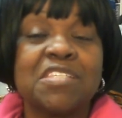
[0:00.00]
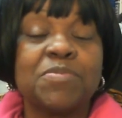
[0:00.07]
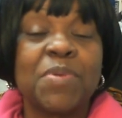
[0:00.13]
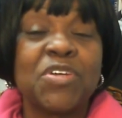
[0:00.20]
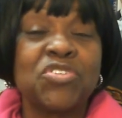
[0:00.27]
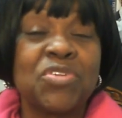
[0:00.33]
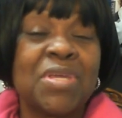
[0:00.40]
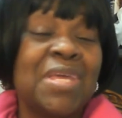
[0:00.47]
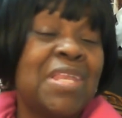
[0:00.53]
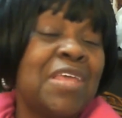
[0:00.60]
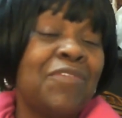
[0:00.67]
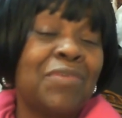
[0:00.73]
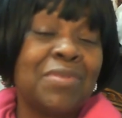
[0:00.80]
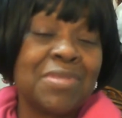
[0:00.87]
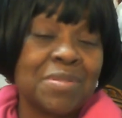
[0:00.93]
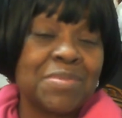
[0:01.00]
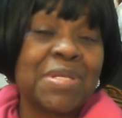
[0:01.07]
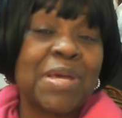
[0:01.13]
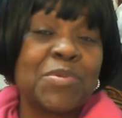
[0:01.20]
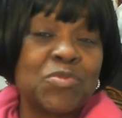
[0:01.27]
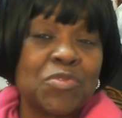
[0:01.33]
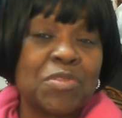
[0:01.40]
especially, and even
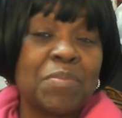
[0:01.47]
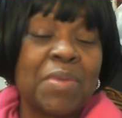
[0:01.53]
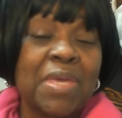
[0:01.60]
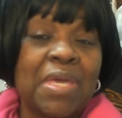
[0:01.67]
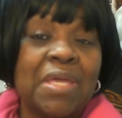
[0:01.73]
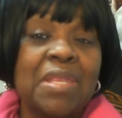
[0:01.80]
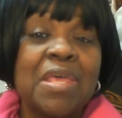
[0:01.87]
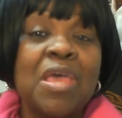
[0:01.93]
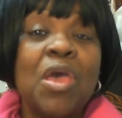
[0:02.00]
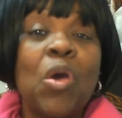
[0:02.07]
sometimes with men,